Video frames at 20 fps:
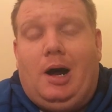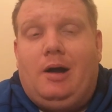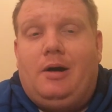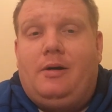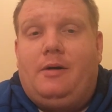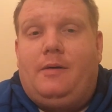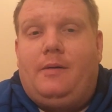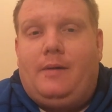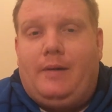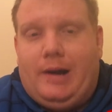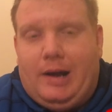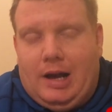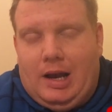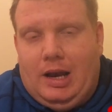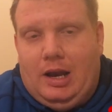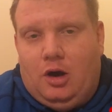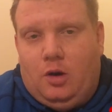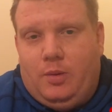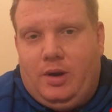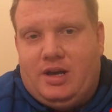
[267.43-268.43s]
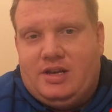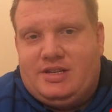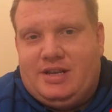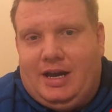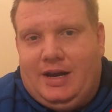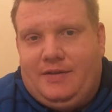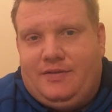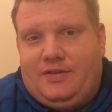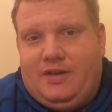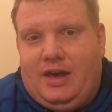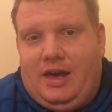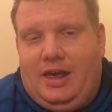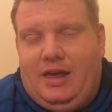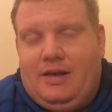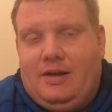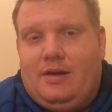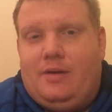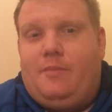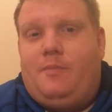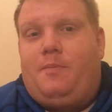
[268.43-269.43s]
but a little bit of
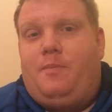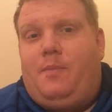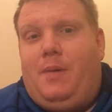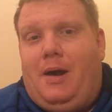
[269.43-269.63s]
safety,